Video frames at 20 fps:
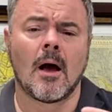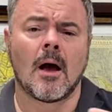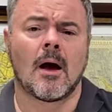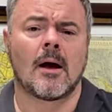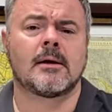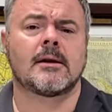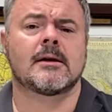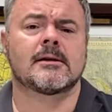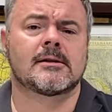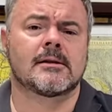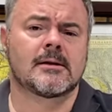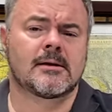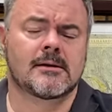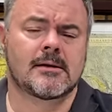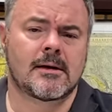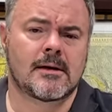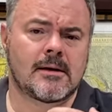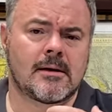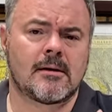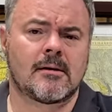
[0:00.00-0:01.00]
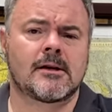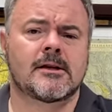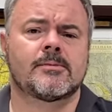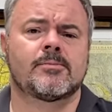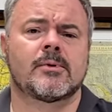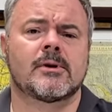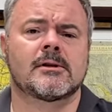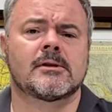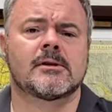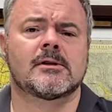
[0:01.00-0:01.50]
And yes, there's a nice
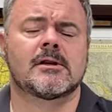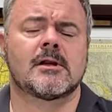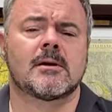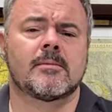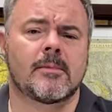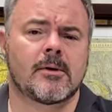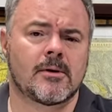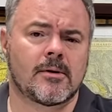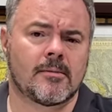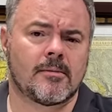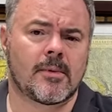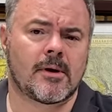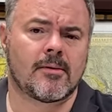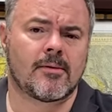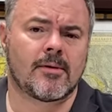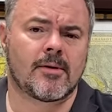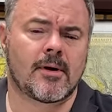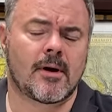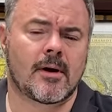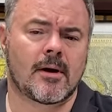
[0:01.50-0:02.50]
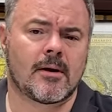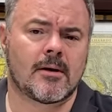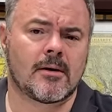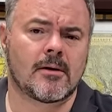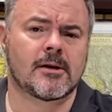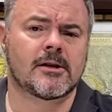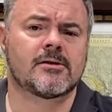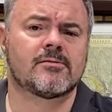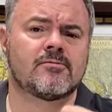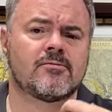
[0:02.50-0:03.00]
presence in the mouth and a
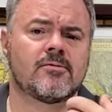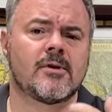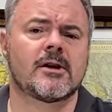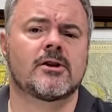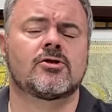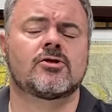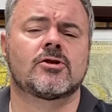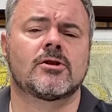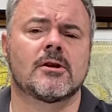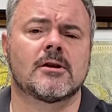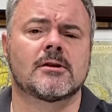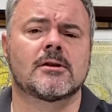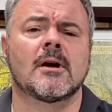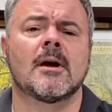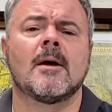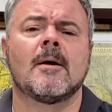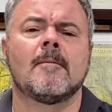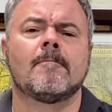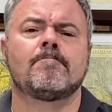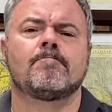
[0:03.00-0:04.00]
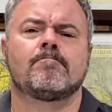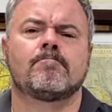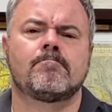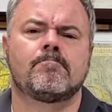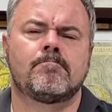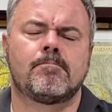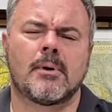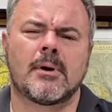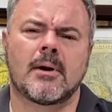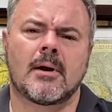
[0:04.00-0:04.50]
nice richness,
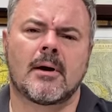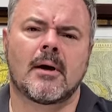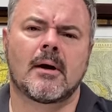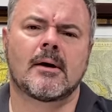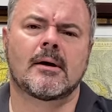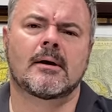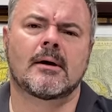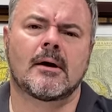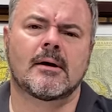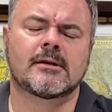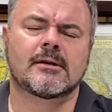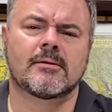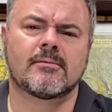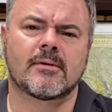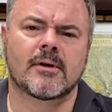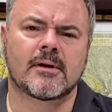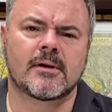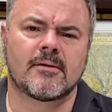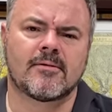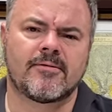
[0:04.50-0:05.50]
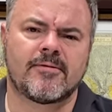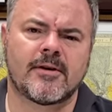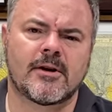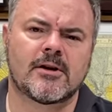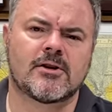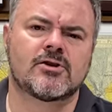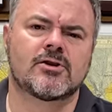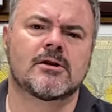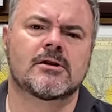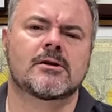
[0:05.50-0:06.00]
but I, I don't think the
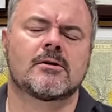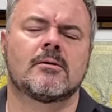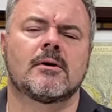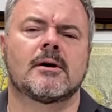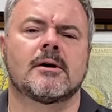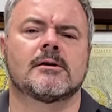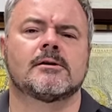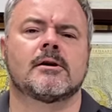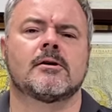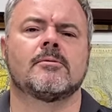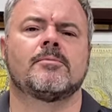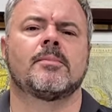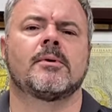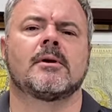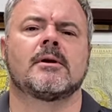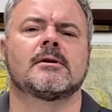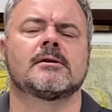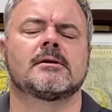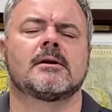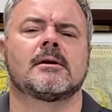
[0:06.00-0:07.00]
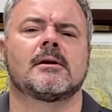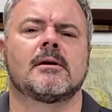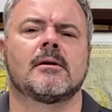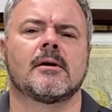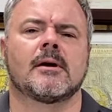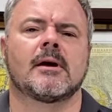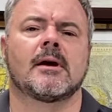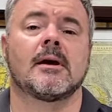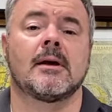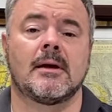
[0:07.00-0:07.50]
finish is quite as open as I'd
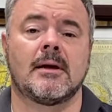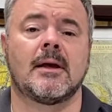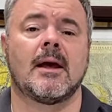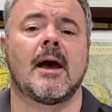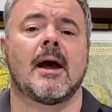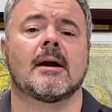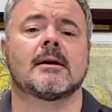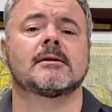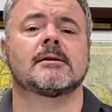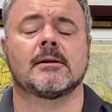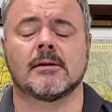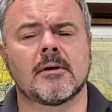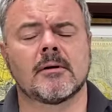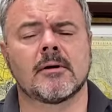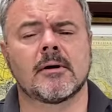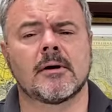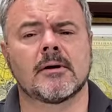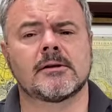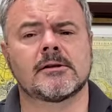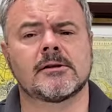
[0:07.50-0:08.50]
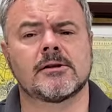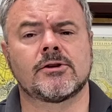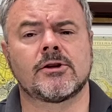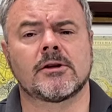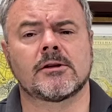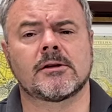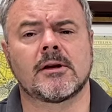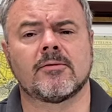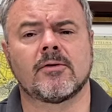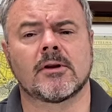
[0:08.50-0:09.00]
like yet. I'd
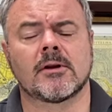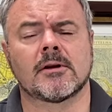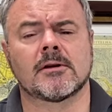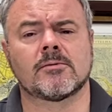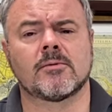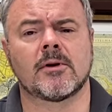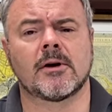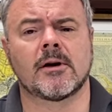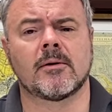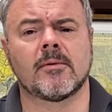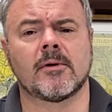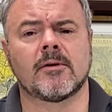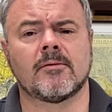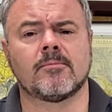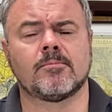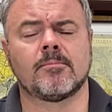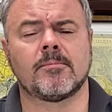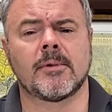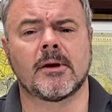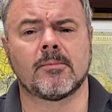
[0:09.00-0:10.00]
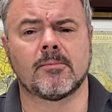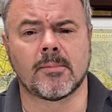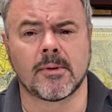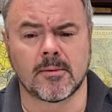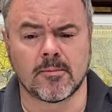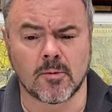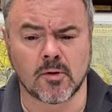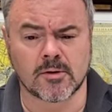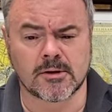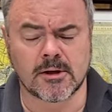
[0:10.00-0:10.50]
suggest giving this wine a bit, a bit,
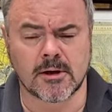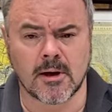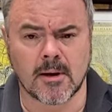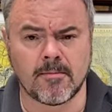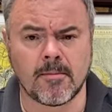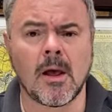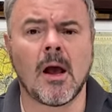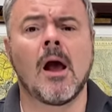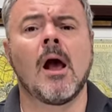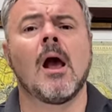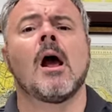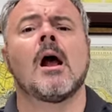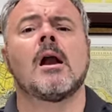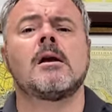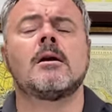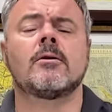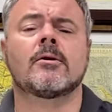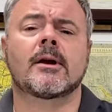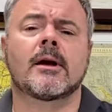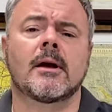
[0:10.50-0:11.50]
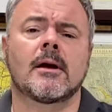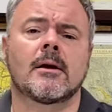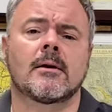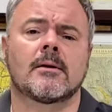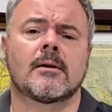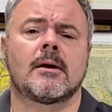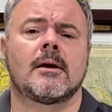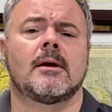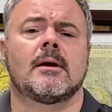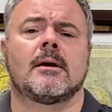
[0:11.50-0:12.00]
bit more time. Looking at
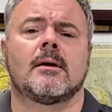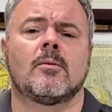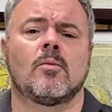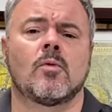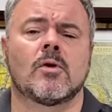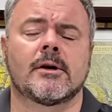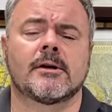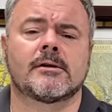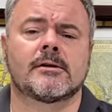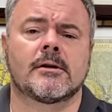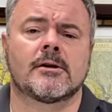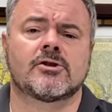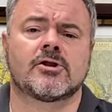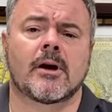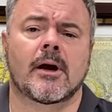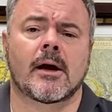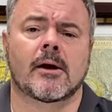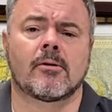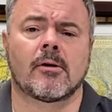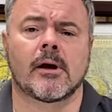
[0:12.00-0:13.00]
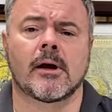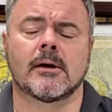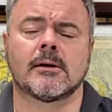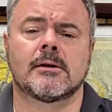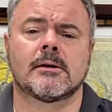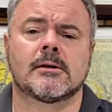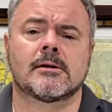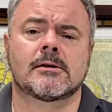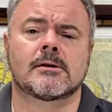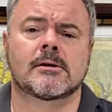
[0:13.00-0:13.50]
the Wine Searcher
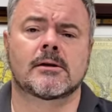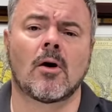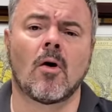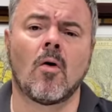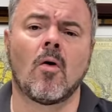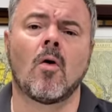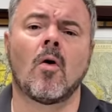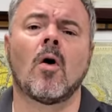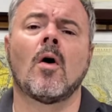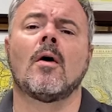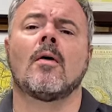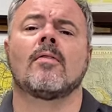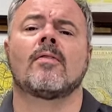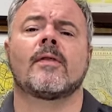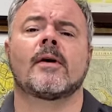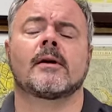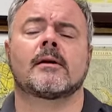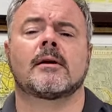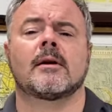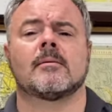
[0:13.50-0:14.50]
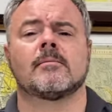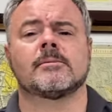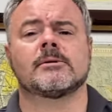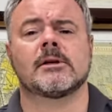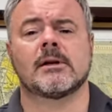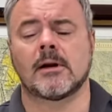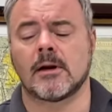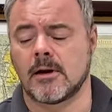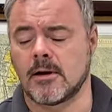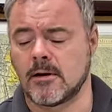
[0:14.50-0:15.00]
aggregated score, that comes
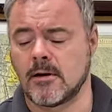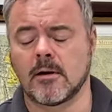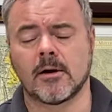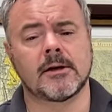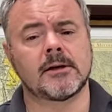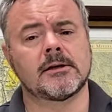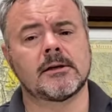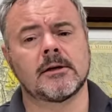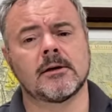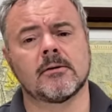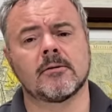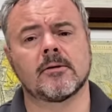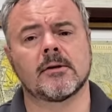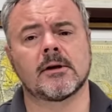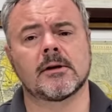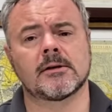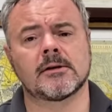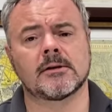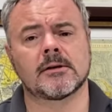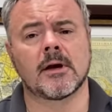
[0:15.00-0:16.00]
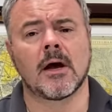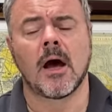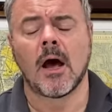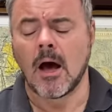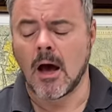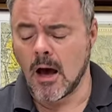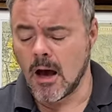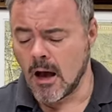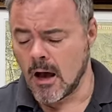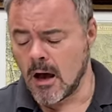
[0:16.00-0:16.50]
in at 90 on this.
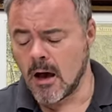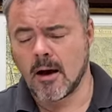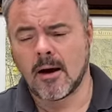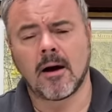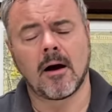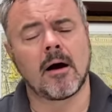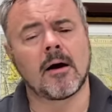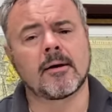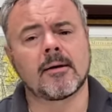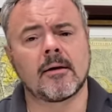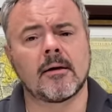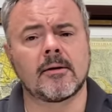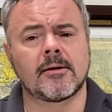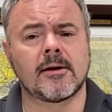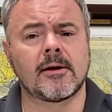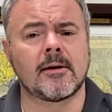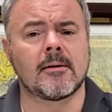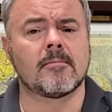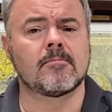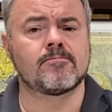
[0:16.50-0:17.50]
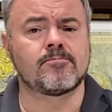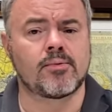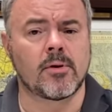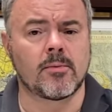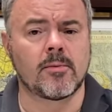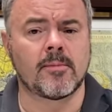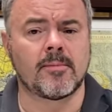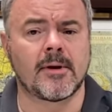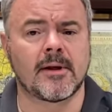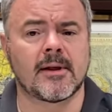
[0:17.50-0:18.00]
I, I think
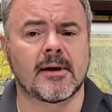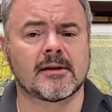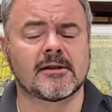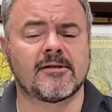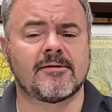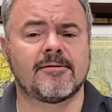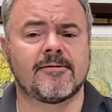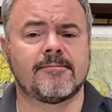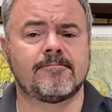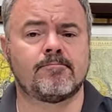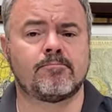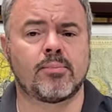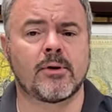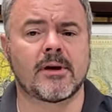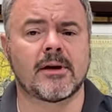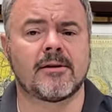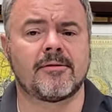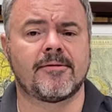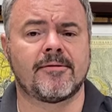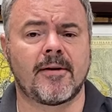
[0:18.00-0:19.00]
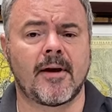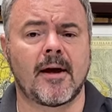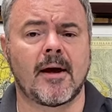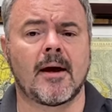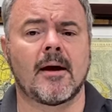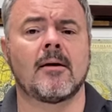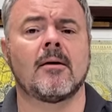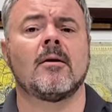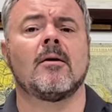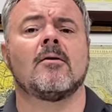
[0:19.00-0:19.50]
probably that's pretty
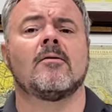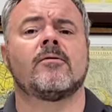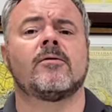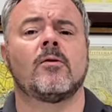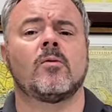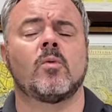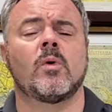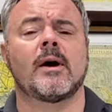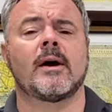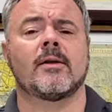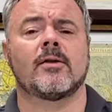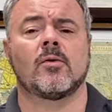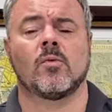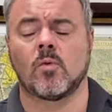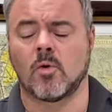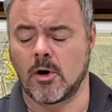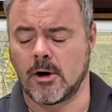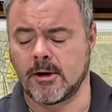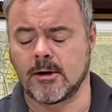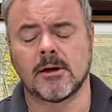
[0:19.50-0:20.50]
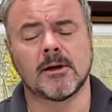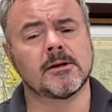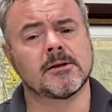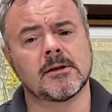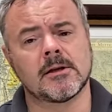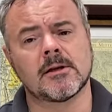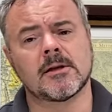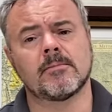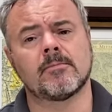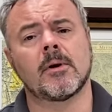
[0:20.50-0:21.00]
fair for where the wine is
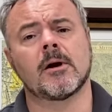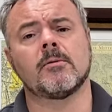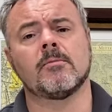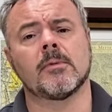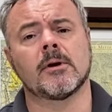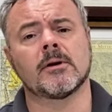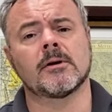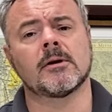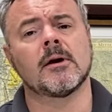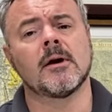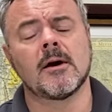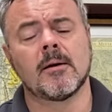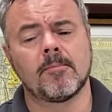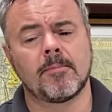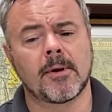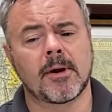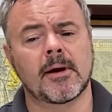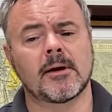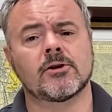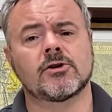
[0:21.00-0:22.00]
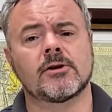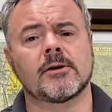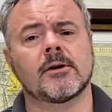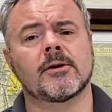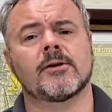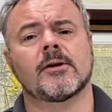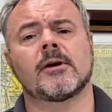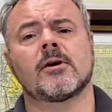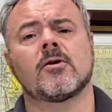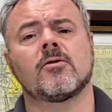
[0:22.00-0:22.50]
at the moment. But actually, I
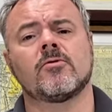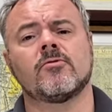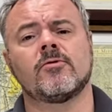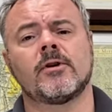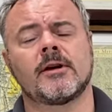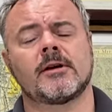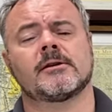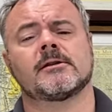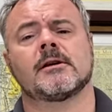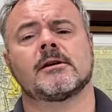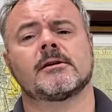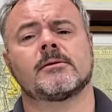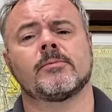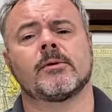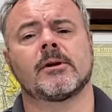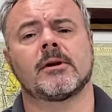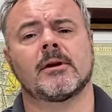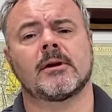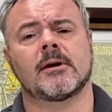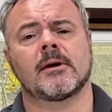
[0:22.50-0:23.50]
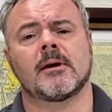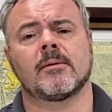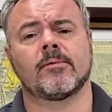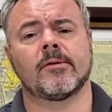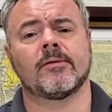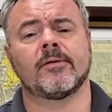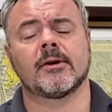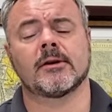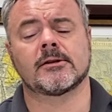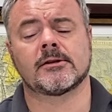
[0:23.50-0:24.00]
think on reassessment in a couple
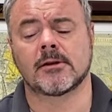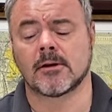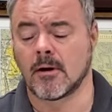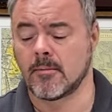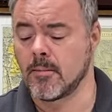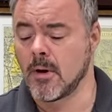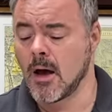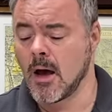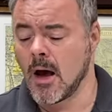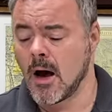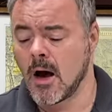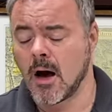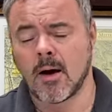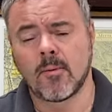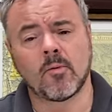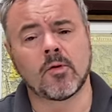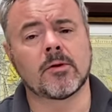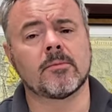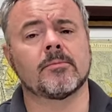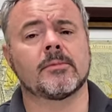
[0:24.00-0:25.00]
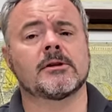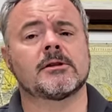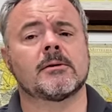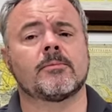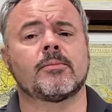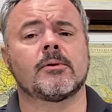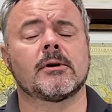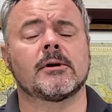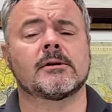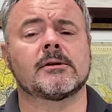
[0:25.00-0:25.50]
of years' time, I wouldn't be
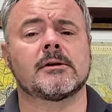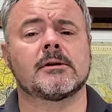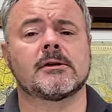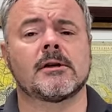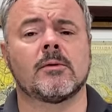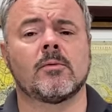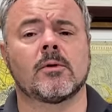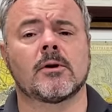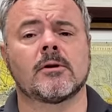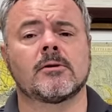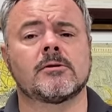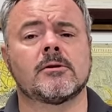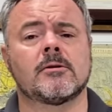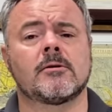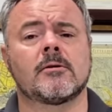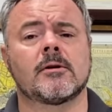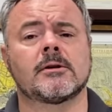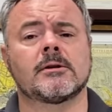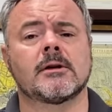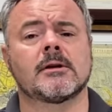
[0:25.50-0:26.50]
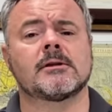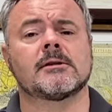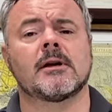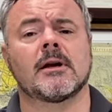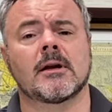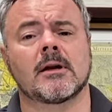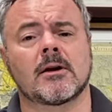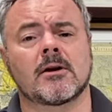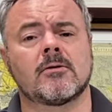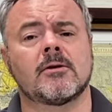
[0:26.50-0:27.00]
surprised to see one or two critics
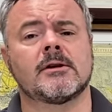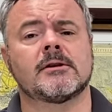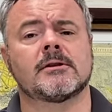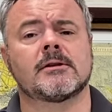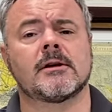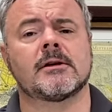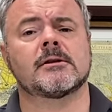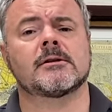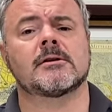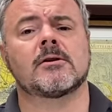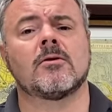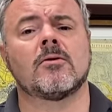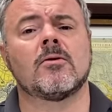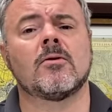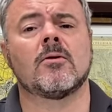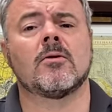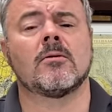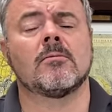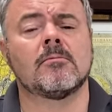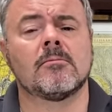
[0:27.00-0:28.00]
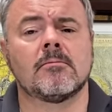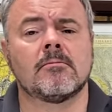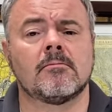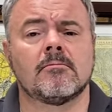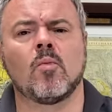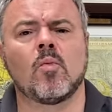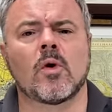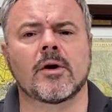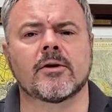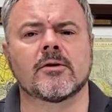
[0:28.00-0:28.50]
increase their score
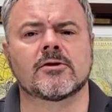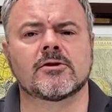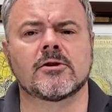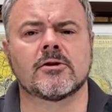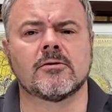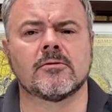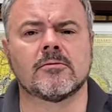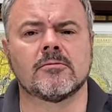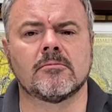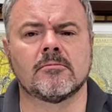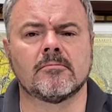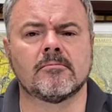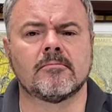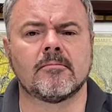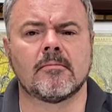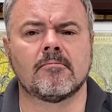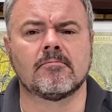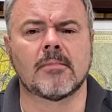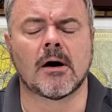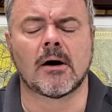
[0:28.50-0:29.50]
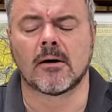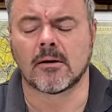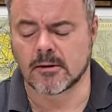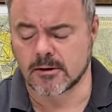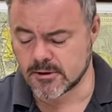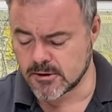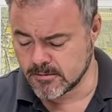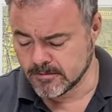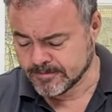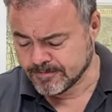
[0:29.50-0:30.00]
one or two
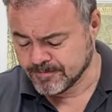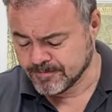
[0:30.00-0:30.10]
marks.